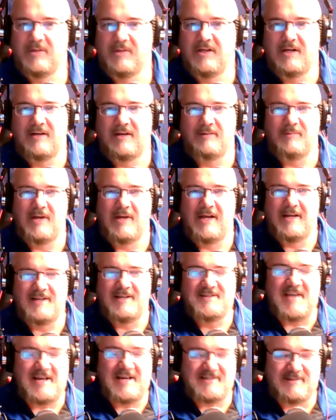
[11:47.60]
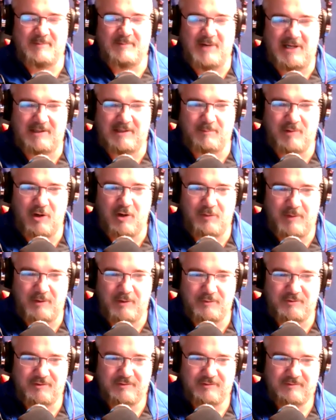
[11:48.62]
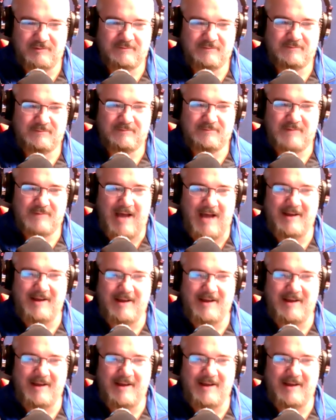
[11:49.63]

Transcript: yeah, man, he's got some hella promos. I,